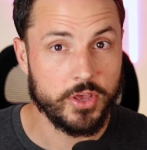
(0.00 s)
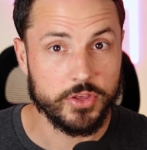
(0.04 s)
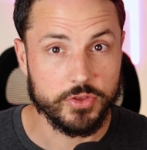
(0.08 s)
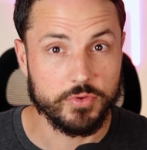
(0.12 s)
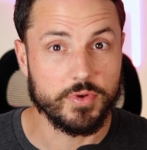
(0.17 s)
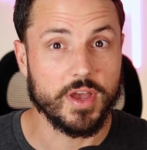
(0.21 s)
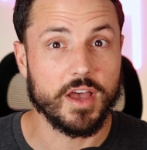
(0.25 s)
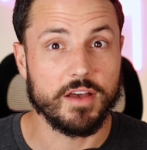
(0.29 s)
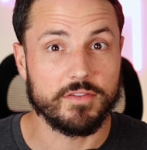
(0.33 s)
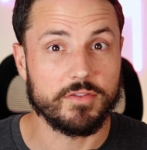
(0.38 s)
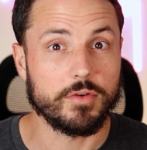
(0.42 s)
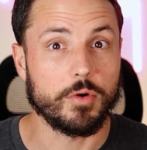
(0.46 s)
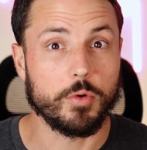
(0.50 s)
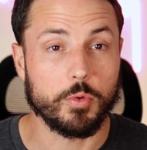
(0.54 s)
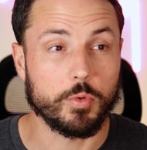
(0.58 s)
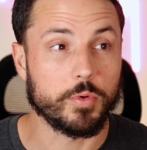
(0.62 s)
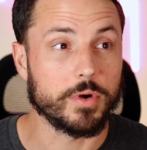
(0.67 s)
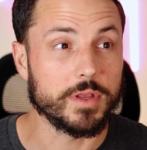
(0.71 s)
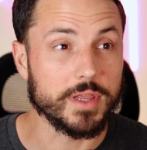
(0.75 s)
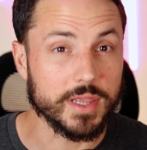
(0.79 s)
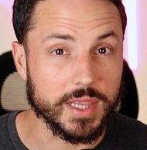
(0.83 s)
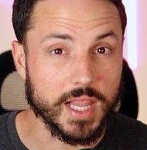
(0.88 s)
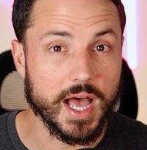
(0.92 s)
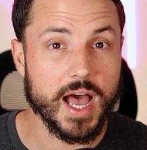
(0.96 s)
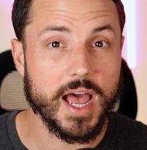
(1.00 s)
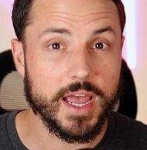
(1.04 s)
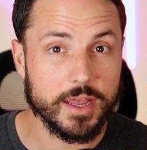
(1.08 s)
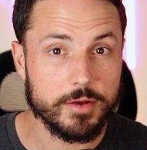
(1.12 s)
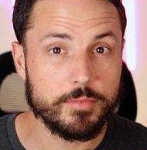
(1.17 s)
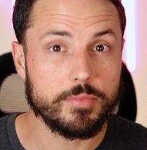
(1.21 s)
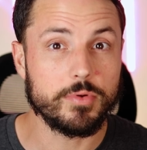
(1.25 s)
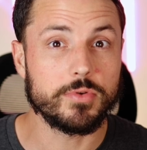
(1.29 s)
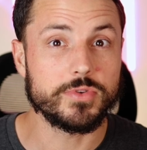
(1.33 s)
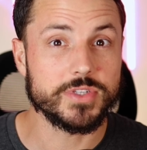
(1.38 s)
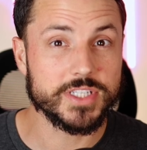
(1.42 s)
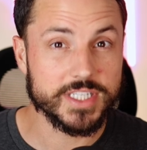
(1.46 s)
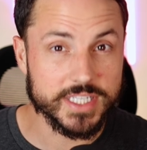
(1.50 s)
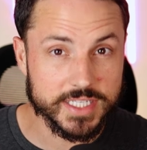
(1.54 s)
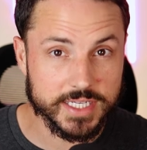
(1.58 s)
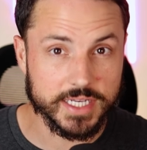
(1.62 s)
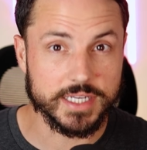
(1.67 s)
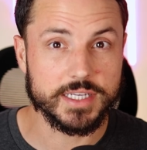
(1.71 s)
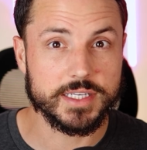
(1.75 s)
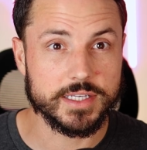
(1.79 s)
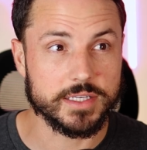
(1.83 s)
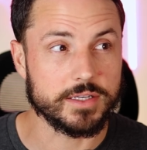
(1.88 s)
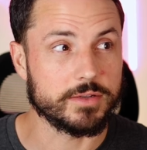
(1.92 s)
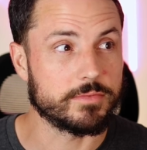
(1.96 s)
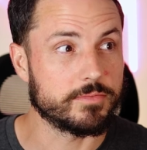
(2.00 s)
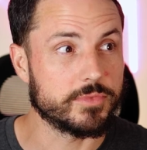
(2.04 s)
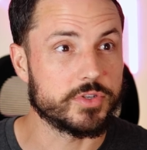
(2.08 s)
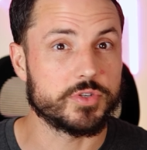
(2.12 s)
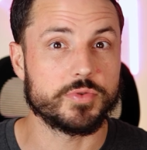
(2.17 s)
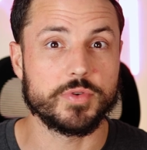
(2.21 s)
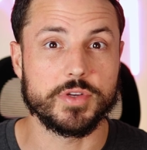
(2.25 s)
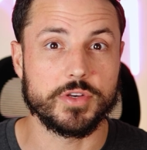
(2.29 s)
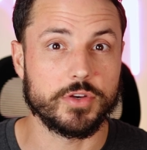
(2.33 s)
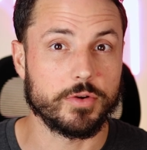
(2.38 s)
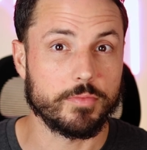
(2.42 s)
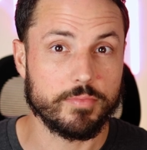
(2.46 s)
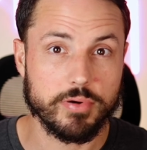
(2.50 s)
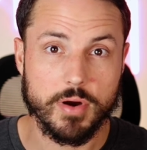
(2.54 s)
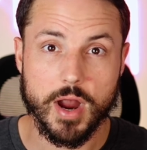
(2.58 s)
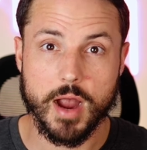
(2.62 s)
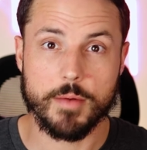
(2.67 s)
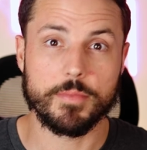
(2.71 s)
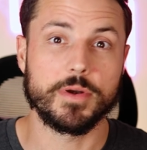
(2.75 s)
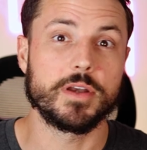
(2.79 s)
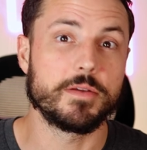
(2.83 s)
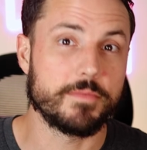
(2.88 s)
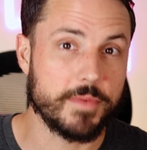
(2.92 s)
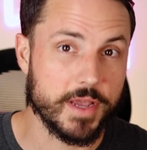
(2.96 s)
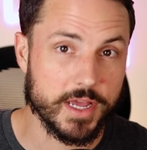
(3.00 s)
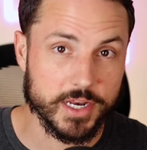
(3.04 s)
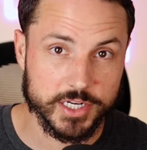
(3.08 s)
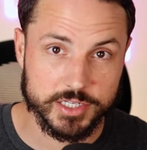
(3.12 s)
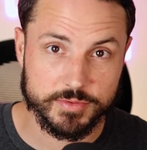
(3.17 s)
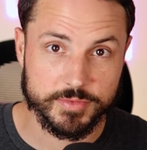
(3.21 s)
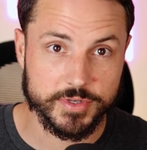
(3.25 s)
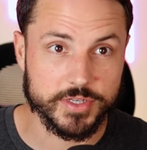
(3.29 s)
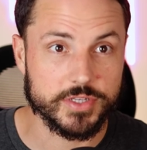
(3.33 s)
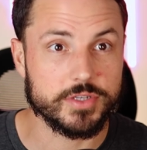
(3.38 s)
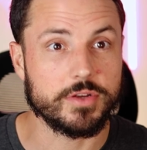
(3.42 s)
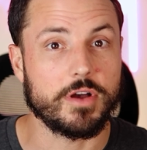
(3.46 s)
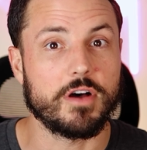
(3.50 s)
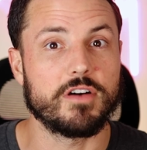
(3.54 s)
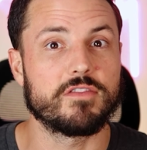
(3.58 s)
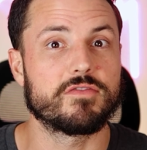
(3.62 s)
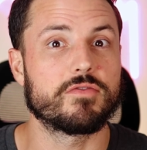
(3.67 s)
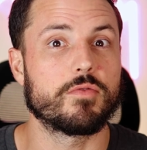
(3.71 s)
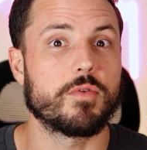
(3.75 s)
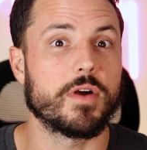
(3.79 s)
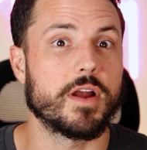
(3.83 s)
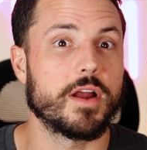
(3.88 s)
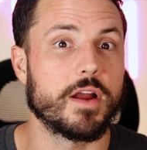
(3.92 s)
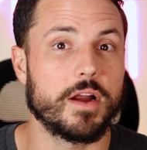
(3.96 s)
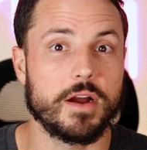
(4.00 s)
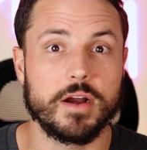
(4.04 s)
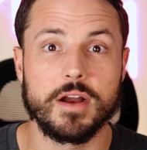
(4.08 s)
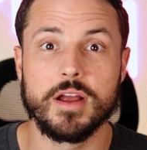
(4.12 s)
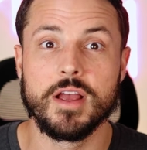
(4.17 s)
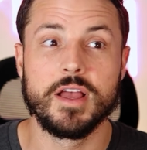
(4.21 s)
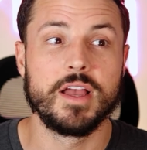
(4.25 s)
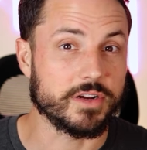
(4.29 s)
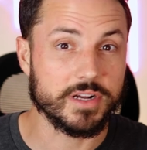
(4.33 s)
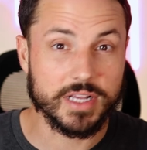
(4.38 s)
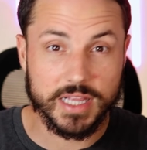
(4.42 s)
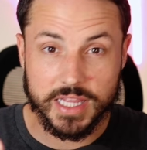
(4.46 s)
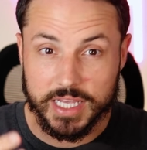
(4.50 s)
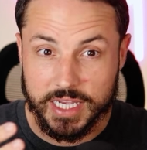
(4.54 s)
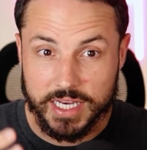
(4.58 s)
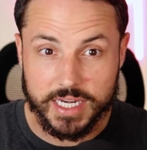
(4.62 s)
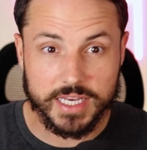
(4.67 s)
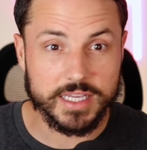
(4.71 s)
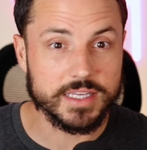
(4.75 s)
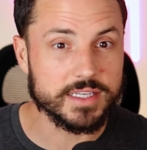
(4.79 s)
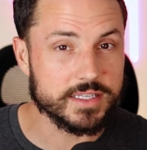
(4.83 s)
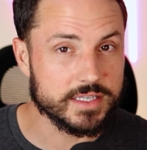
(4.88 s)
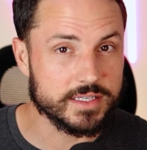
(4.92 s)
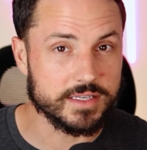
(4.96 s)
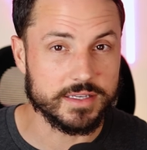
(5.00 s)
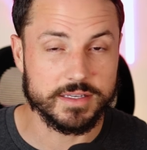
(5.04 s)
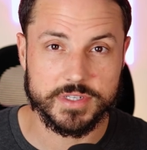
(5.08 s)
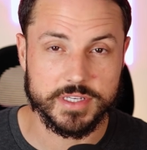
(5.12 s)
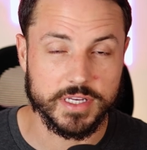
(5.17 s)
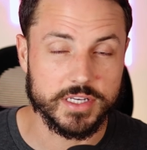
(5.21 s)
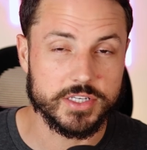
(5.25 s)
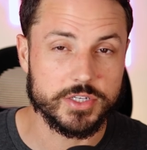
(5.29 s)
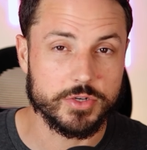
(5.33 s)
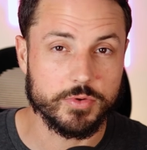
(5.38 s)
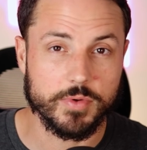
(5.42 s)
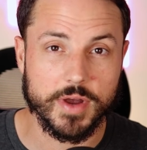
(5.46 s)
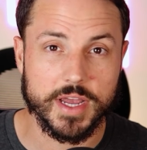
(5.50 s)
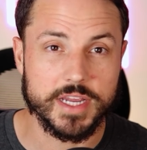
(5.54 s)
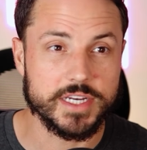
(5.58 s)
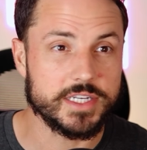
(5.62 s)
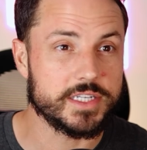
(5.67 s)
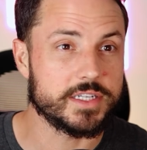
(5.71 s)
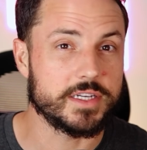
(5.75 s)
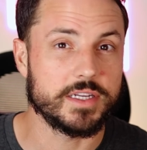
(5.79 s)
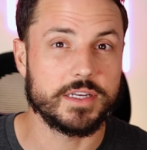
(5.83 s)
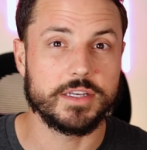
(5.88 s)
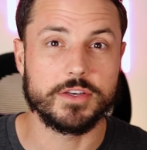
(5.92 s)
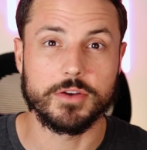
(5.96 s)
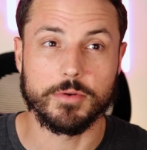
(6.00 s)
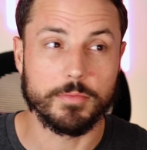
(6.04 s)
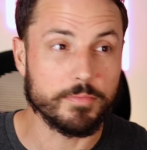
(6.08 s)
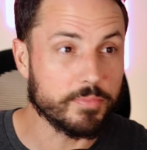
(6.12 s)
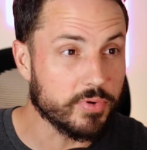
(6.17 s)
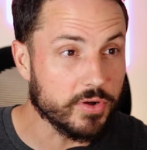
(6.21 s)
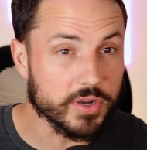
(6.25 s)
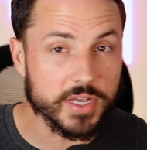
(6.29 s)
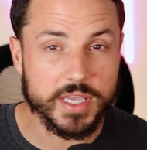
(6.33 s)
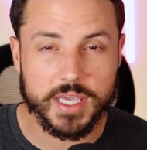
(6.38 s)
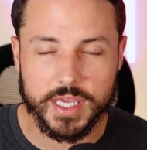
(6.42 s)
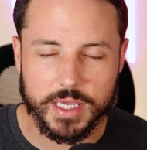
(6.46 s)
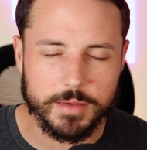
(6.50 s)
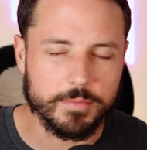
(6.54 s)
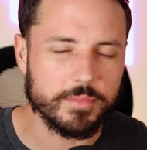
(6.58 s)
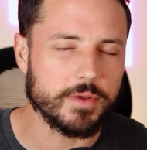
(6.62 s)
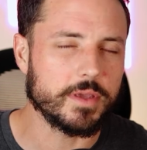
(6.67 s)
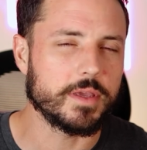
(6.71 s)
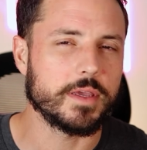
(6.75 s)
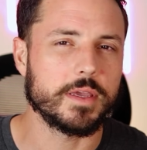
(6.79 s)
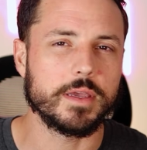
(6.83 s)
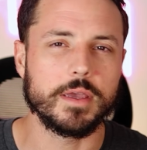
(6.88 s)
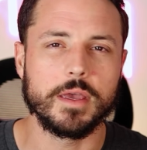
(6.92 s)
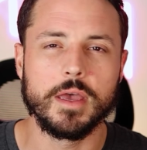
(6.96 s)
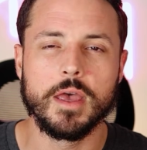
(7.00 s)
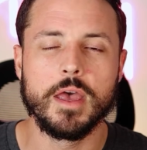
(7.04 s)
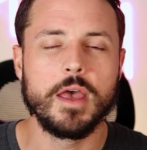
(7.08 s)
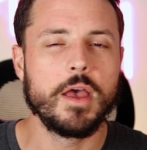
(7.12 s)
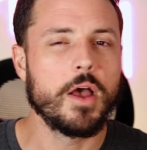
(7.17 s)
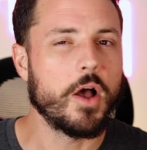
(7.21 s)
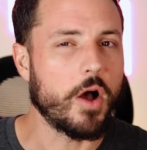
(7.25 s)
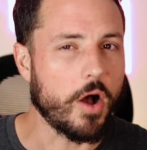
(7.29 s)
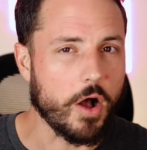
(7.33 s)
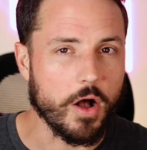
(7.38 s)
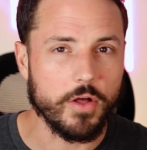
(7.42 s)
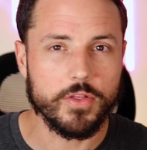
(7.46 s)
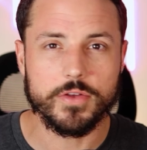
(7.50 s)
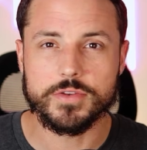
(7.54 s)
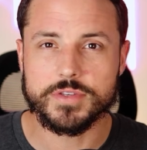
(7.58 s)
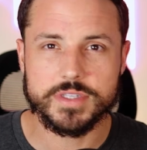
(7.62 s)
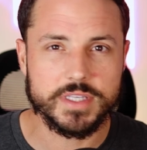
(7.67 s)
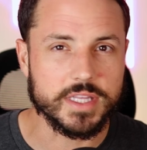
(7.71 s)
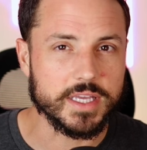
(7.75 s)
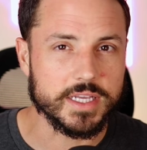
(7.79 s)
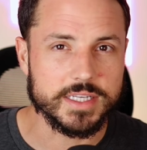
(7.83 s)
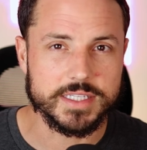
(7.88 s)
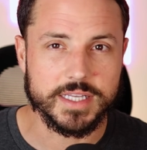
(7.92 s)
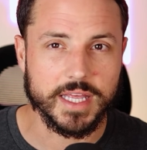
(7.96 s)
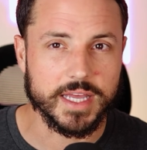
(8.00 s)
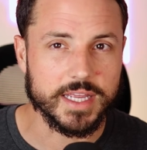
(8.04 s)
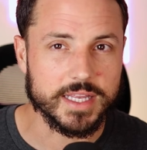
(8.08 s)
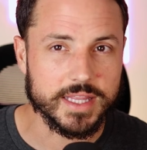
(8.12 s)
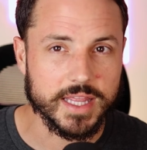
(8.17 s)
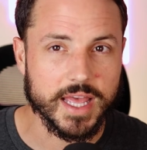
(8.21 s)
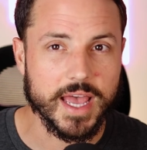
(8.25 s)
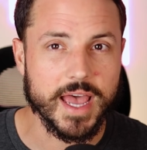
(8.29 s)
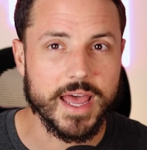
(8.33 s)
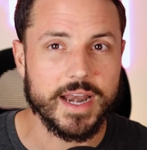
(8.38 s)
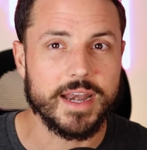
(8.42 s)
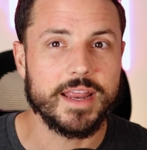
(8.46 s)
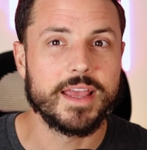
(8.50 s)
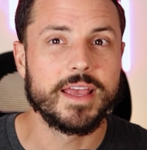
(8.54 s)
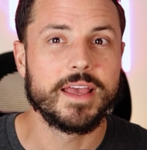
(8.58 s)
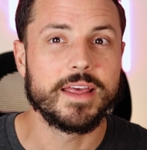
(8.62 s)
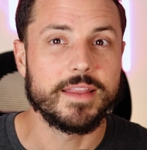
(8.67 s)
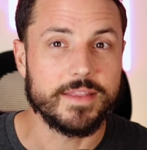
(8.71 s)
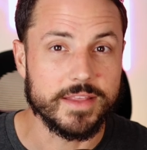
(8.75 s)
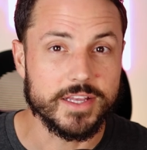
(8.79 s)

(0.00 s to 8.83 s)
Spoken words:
You have a reliable system between your property management software, your cleaning situation, your bookkeeping, all those things like that.